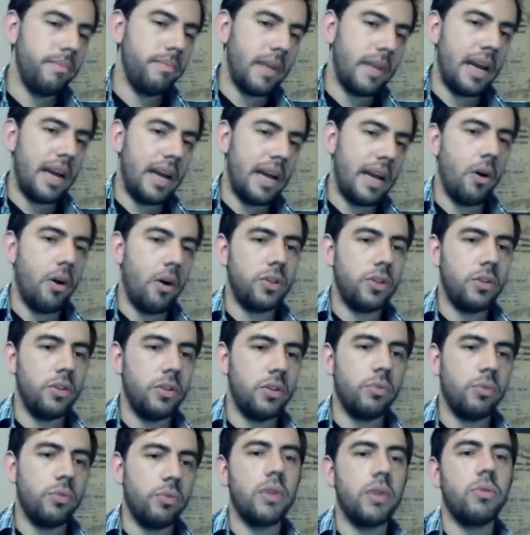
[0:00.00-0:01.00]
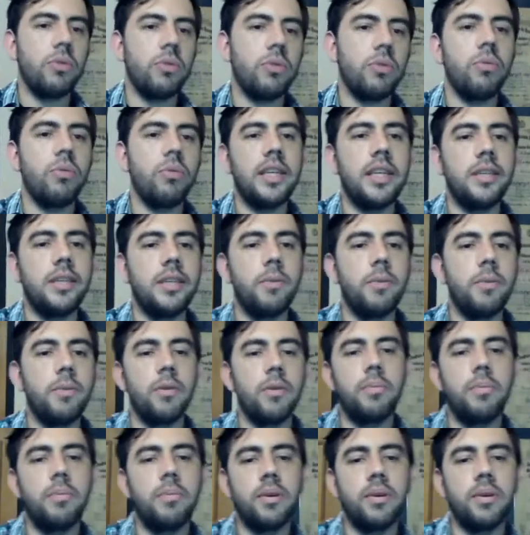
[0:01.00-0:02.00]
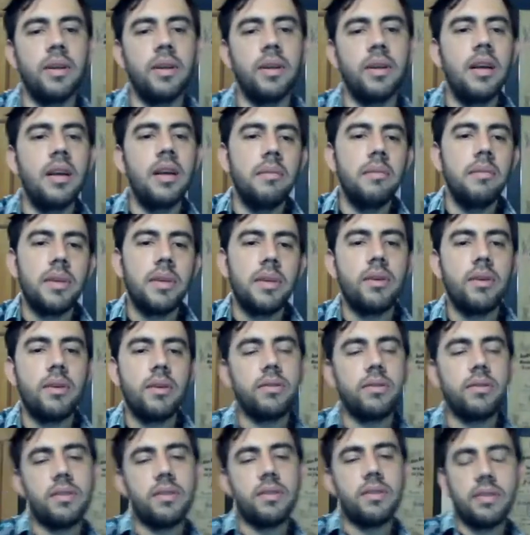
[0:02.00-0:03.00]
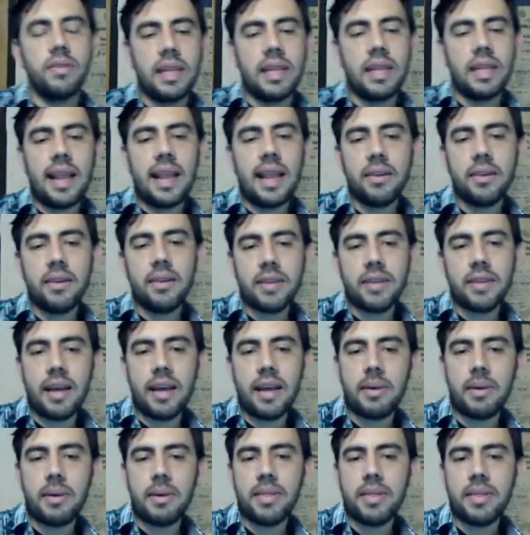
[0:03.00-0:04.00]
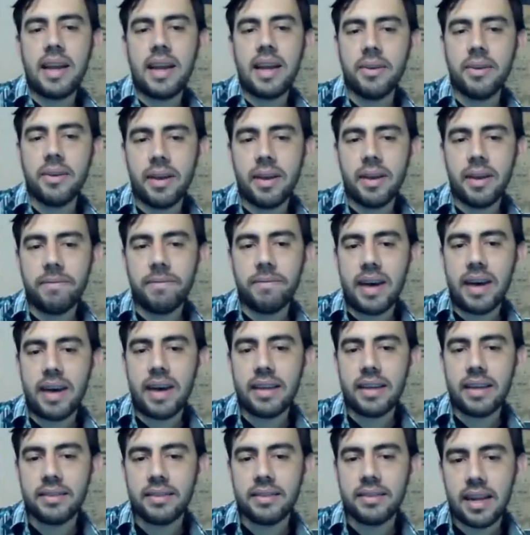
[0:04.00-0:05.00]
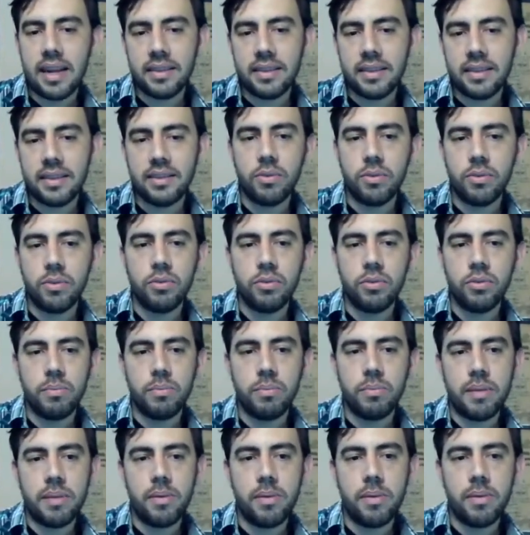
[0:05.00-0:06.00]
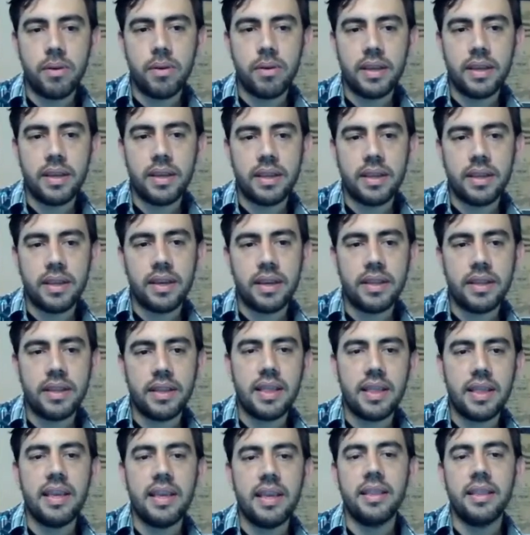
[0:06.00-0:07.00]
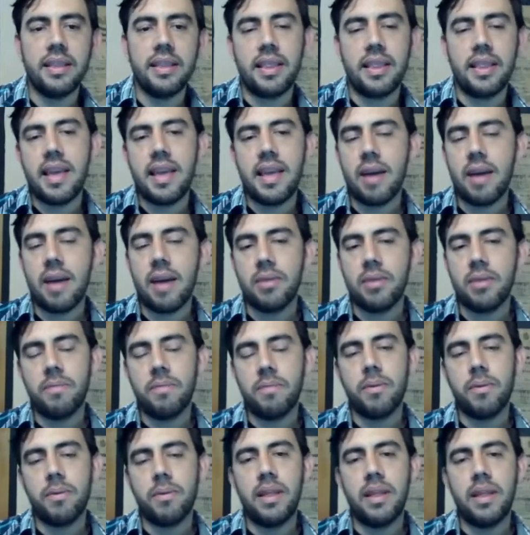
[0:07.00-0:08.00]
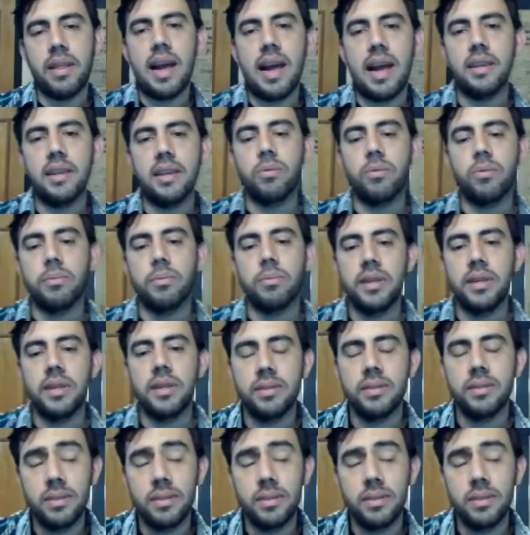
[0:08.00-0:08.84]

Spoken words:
an option to try to do h4, but because the downside about the knight on f5 is that it's going to be blocking the diagonal for the last core vision.